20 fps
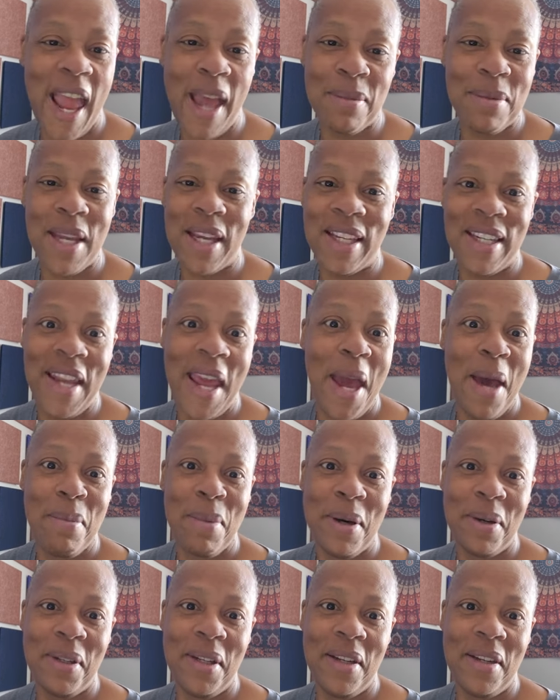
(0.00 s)
Take a nap
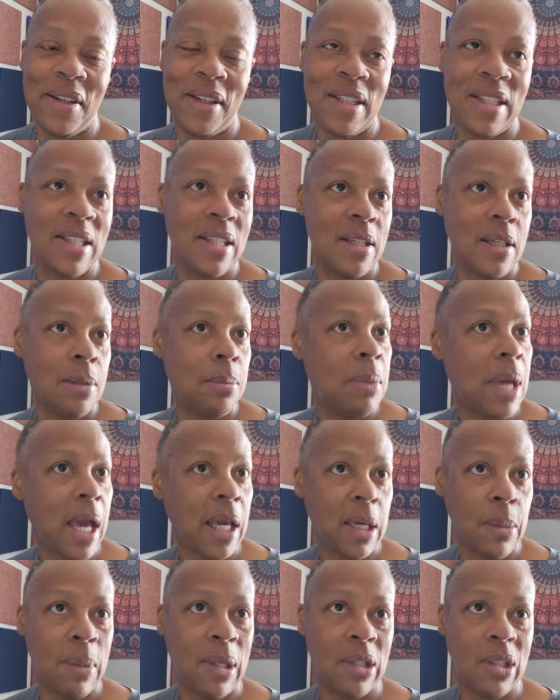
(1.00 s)
out there because I
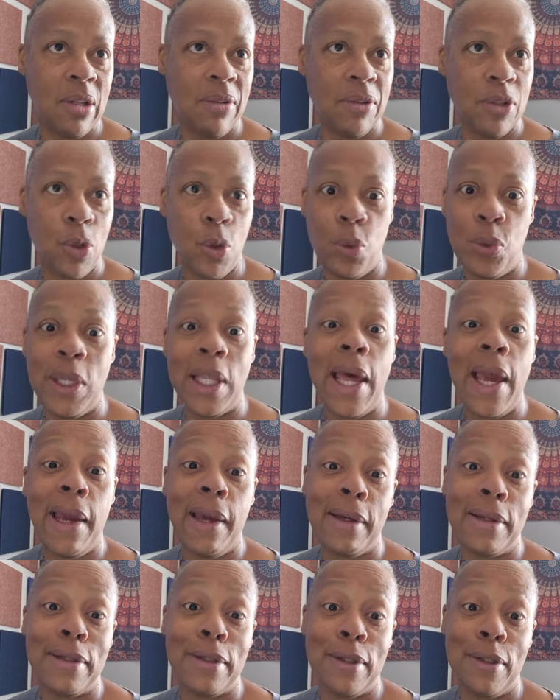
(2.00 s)
get myself so
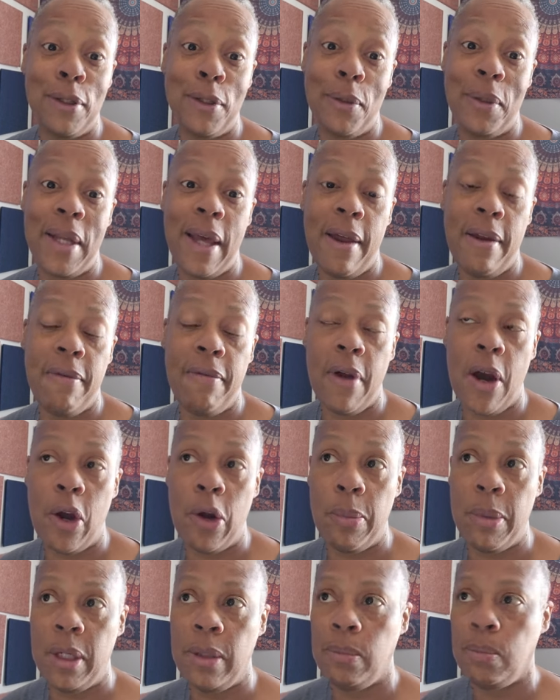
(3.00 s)
relaxed, you know, in that
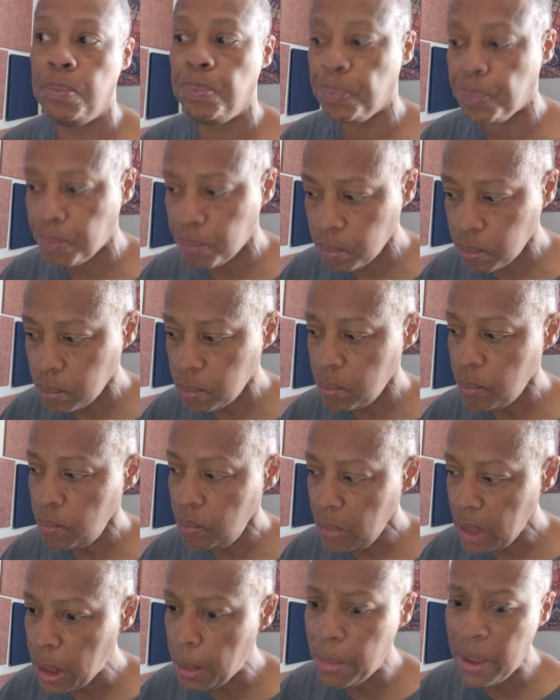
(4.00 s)
environment.
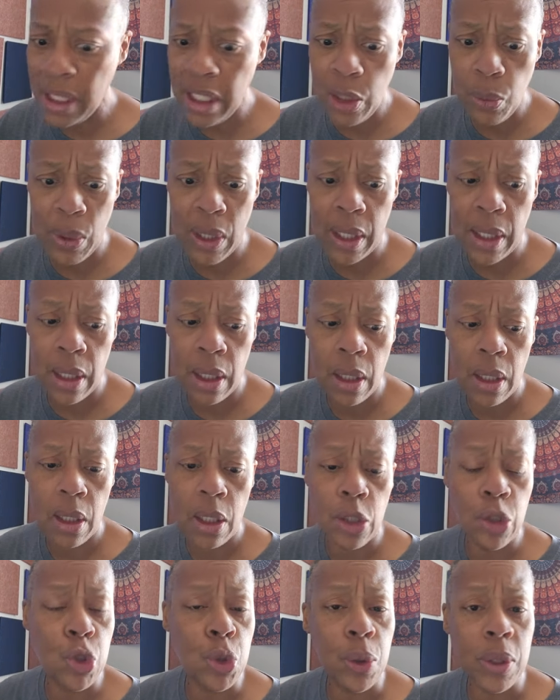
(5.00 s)
But anyway,
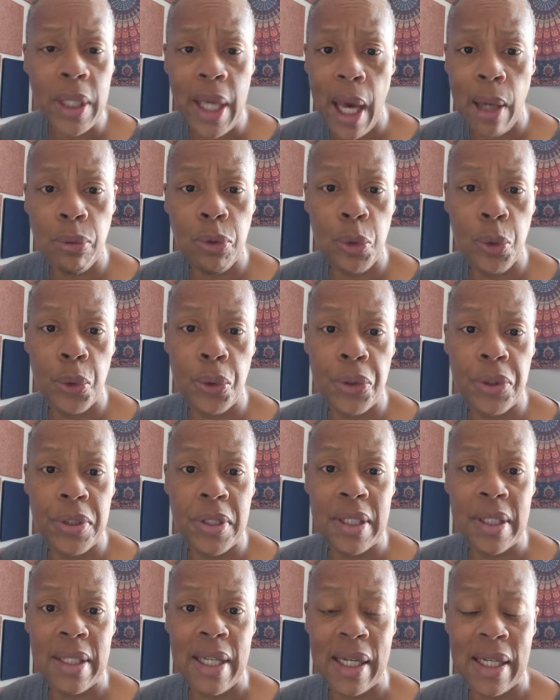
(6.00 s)
enjoy the
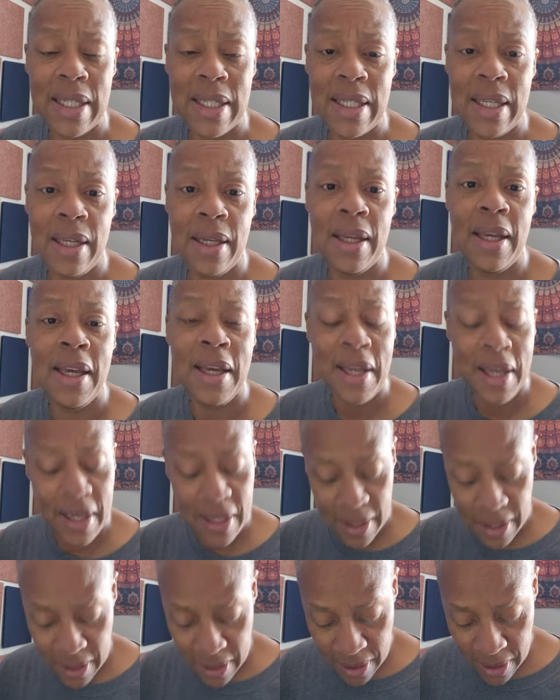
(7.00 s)
outdoors, like I said.
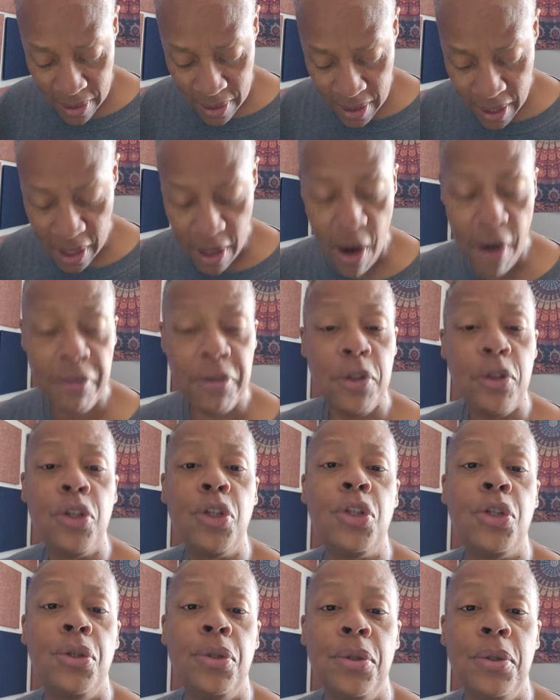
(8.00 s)
take off your
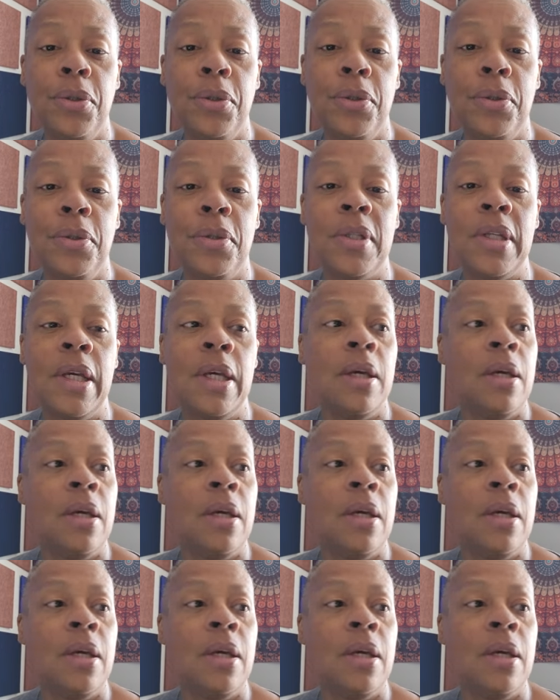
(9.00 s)
shoes,